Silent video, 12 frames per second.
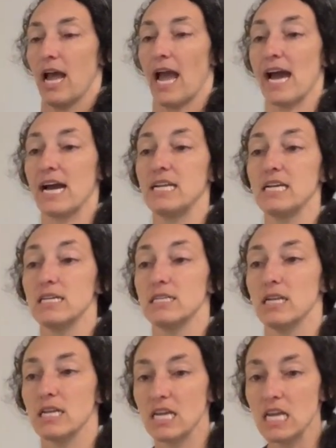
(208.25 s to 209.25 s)
And
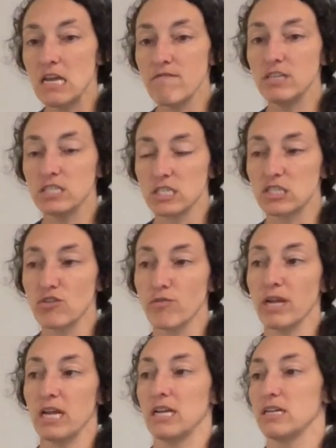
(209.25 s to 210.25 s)
even just
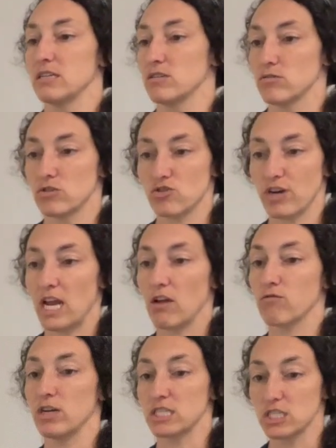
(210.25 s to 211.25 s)
doing straight
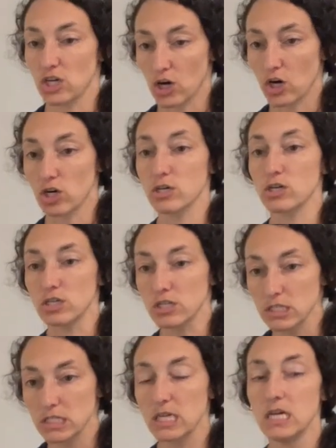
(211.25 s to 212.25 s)
wrist
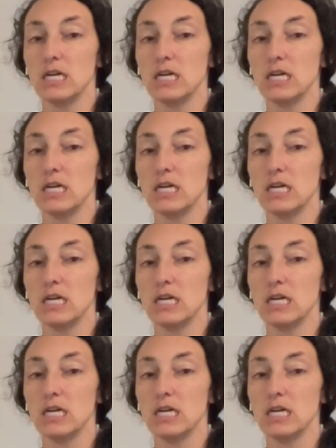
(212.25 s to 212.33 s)
curls,